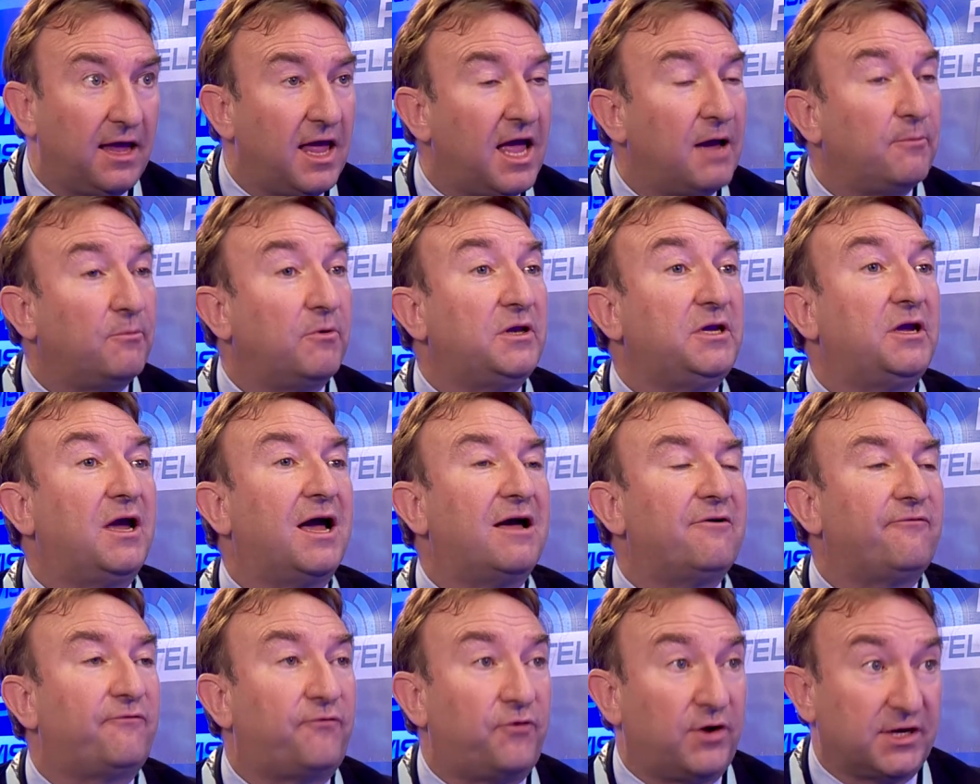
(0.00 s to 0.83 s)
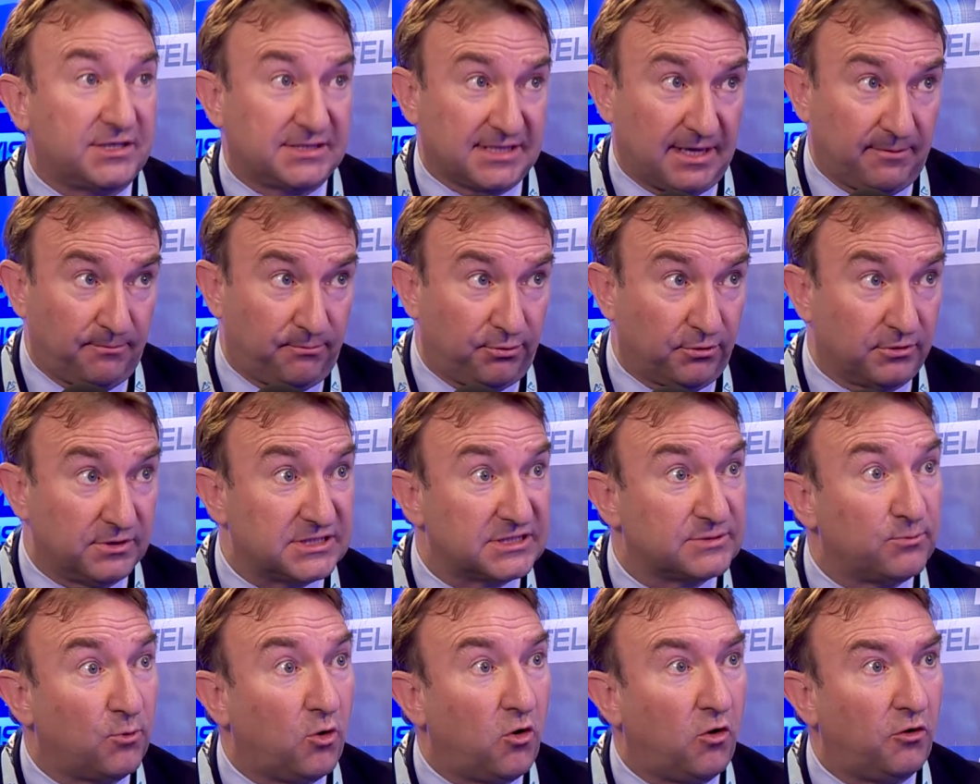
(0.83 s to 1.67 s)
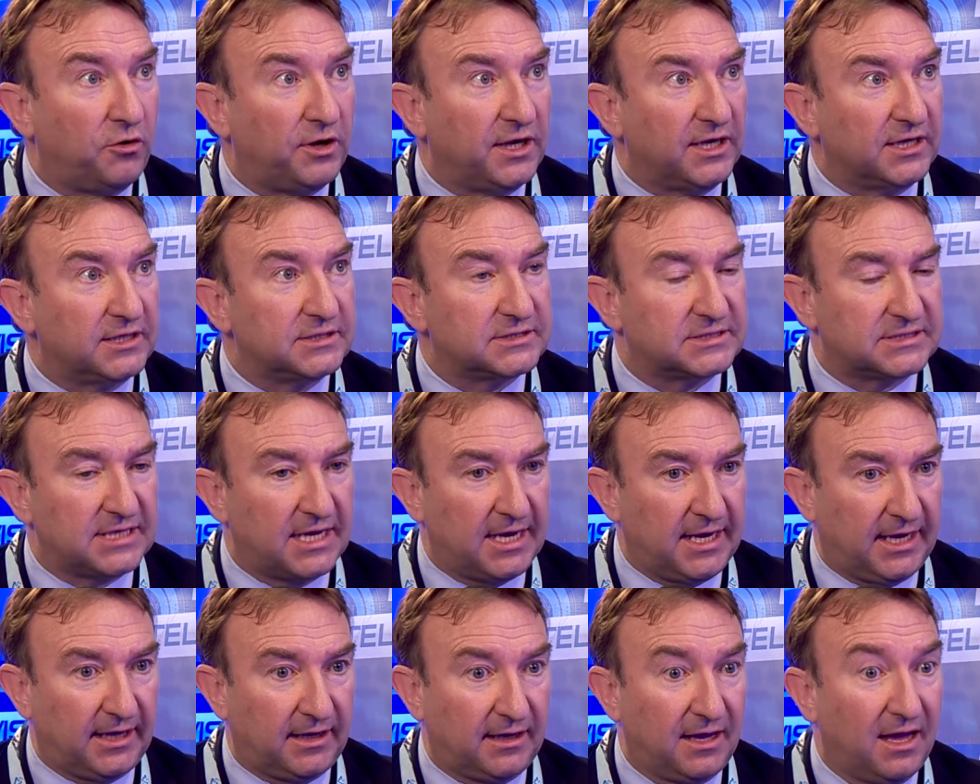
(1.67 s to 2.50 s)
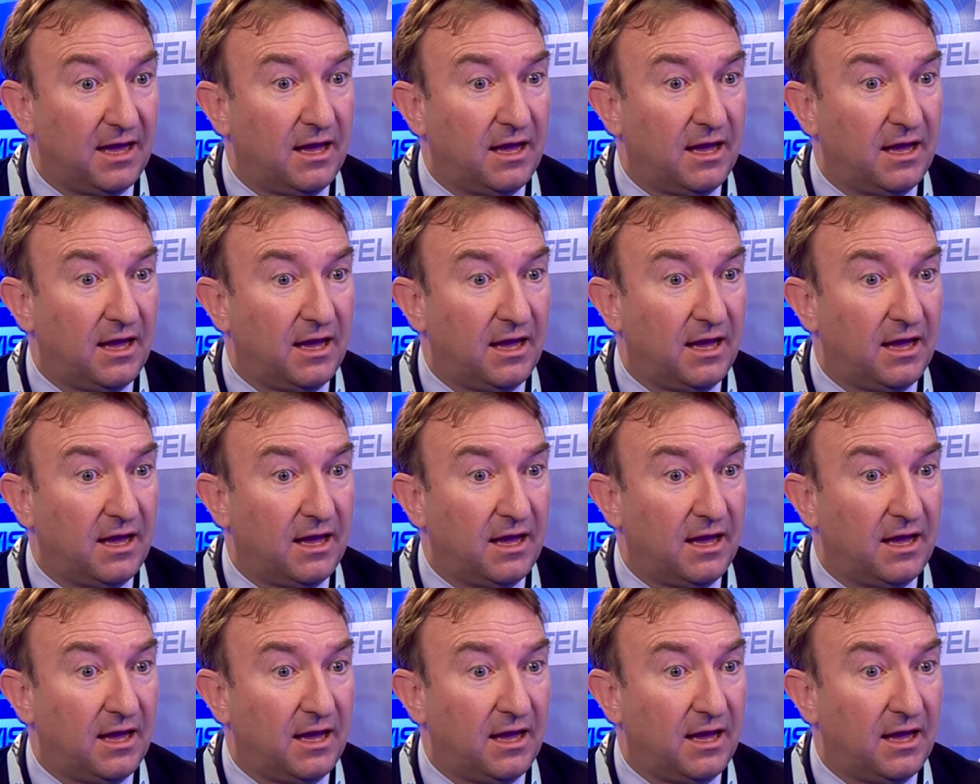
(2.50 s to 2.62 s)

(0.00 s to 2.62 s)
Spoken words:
And when you have, for example, this morning saying,